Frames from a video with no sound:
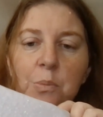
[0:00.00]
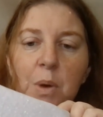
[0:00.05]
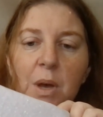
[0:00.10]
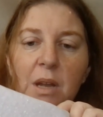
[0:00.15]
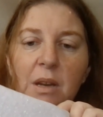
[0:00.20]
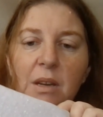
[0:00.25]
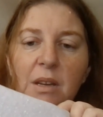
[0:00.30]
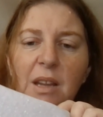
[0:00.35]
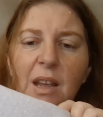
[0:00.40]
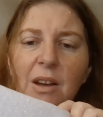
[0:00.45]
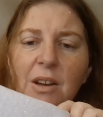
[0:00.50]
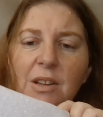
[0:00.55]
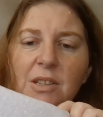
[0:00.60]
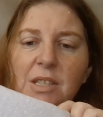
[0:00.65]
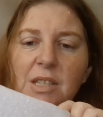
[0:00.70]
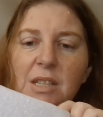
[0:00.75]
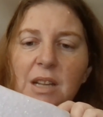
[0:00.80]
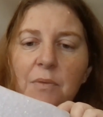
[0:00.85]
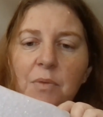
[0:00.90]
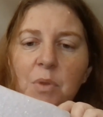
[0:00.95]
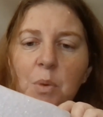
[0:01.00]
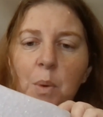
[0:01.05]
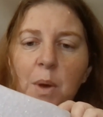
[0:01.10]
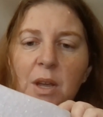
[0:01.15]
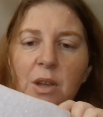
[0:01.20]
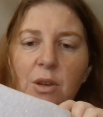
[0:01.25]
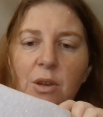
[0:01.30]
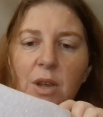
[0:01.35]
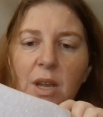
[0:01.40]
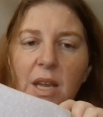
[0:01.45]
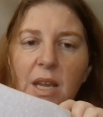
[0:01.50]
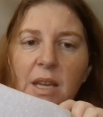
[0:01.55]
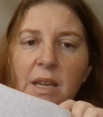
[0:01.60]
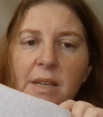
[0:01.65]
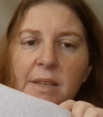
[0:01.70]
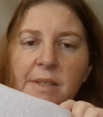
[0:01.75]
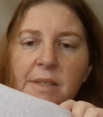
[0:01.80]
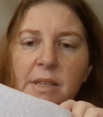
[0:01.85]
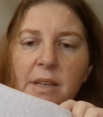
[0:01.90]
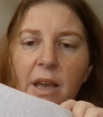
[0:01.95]
But yeah, I just love the way her
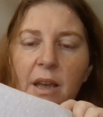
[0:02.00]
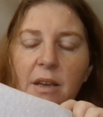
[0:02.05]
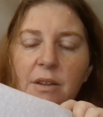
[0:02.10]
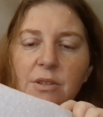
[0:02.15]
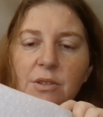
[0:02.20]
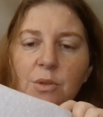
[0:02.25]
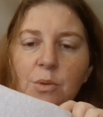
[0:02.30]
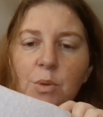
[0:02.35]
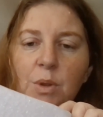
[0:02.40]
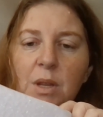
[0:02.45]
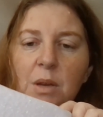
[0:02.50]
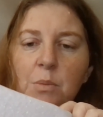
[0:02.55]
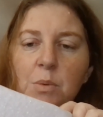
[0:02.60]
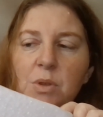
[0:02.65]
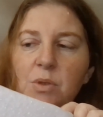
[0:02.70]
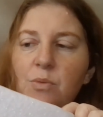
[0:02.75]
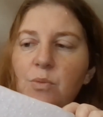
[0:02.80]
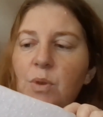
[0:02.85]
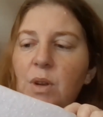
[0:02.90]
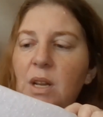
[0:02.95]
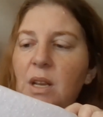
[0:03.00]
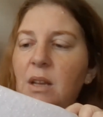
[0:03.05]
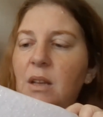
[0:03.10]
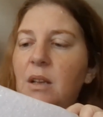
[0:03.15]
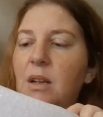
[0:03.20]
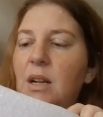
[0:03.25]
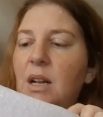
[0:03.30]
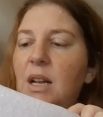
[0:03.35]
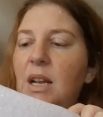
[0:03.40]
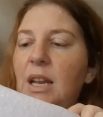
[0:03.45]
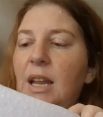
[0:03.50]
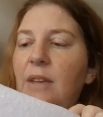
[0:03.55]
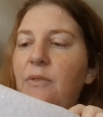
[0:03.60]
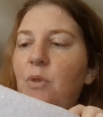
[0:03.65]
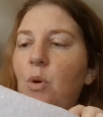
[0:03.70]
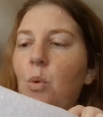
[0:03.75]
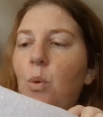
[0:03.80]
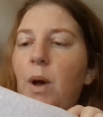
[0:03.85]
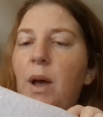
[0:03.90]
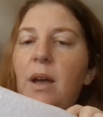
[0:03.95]
hair sat. I thought that was a really
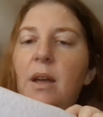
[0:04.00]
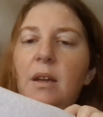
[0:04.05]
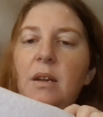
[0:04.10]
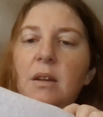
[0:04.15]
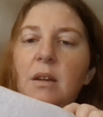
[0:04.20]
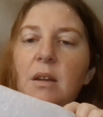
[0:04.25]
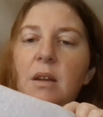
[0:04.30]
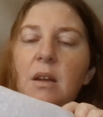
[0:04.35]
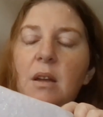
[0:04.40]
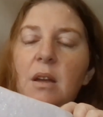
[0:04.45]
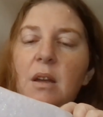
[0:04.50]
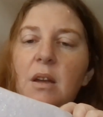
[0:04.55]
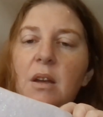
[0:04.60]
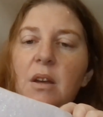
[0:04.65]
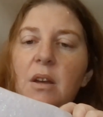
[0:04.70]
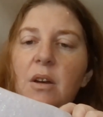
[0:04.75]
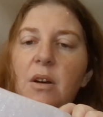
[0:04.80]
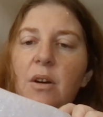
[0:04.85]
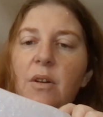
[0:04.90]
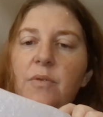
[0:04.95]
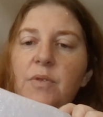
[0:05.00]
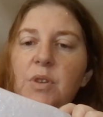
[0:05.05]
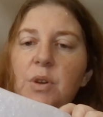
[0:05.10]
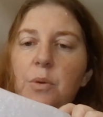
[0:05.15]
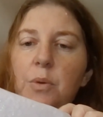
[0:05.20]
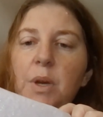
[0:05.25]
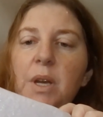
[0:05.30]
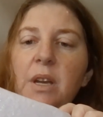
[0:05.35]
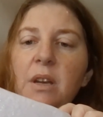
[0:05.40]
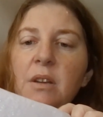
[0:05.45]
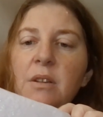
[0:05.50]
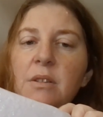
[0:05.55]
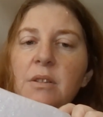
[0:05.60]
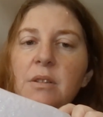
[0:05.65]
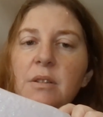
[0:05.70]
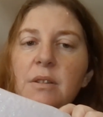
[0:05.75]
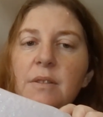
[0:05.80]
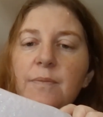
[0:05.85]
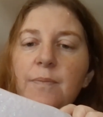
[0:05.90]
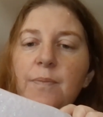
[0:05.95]
clever way of doing
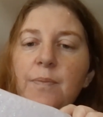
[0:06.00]
it.